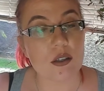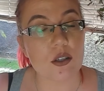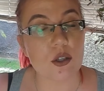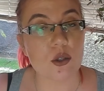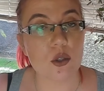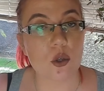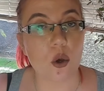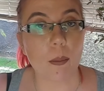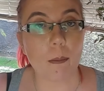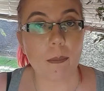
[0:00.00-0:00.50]

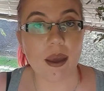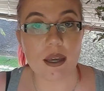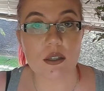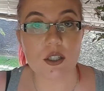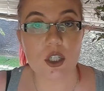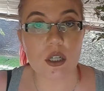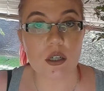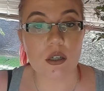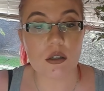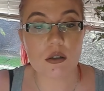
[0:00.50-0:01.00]
So
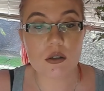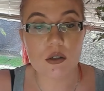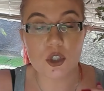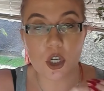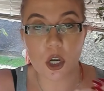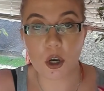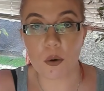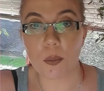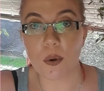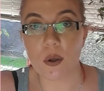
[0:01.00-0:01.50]
imagine
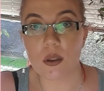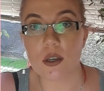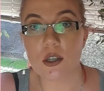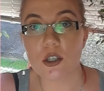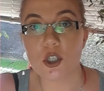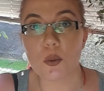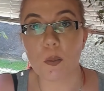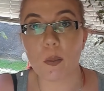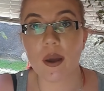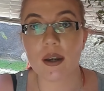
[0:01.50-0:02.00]
gel
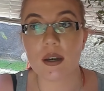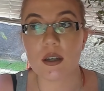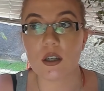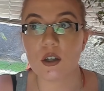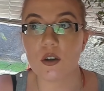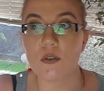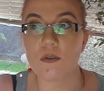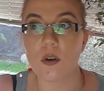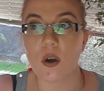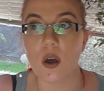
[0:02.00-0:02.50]
polish, but
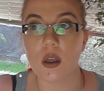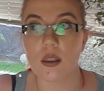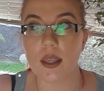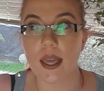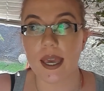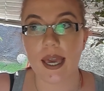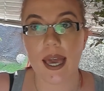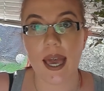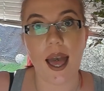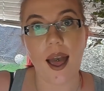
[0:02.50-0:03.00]
you've
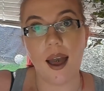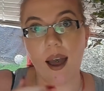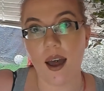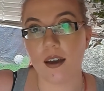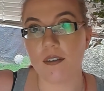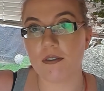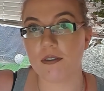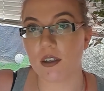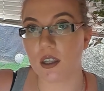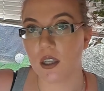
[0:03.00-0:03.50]
like
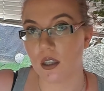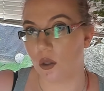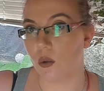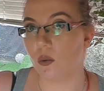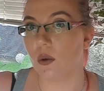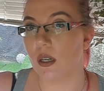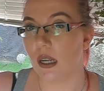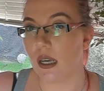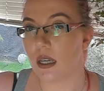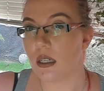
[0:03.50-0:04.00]
half
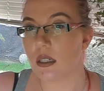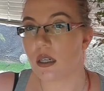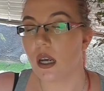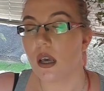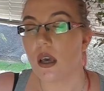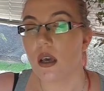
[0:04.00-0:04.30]
cured it.